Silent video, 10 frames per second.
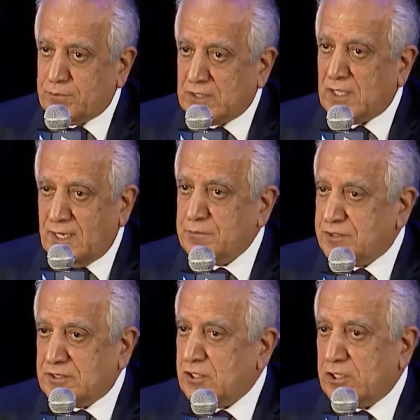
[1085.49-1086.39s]
The Talibs
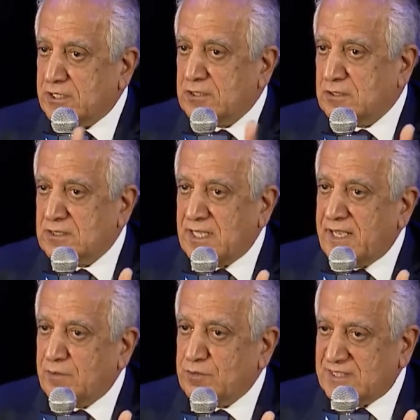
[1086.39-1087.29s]
started
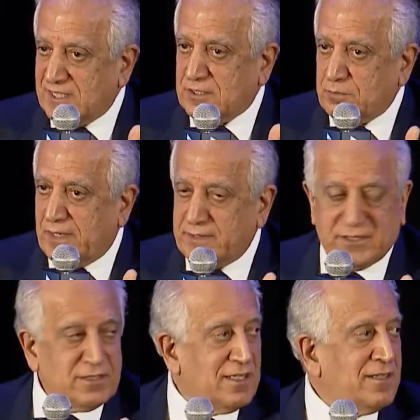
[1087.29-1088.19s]
saying 6 months.